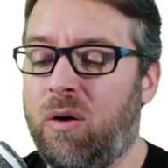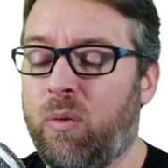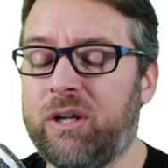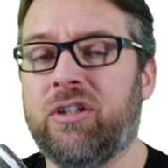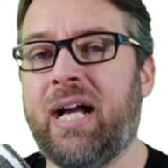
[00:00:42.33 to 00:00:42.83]

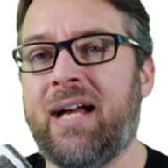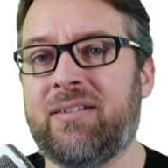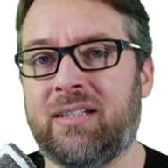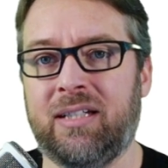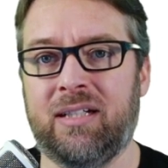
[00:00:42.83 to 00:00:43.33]
What you're
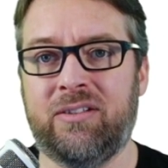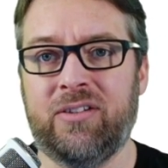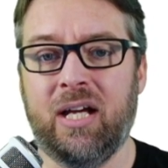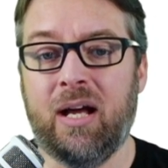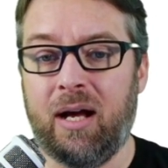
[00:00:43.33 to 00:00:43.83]
asking is,
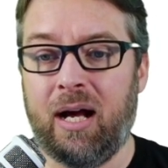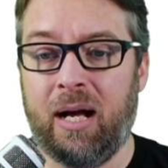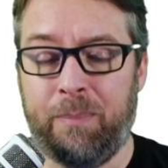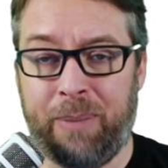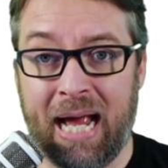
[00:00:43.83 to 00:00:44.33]

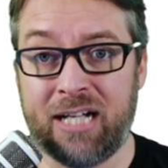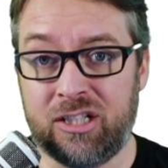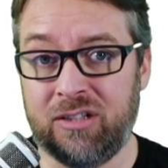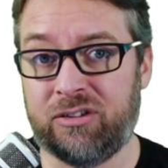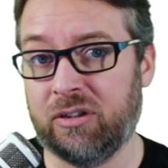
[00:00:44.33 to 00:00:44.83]

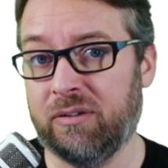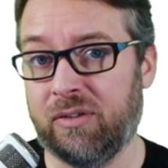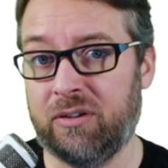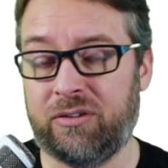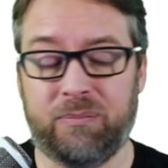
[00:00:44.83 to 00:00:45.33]
Apache
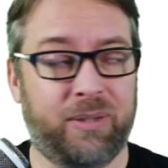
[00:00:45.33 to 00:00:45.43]
servers,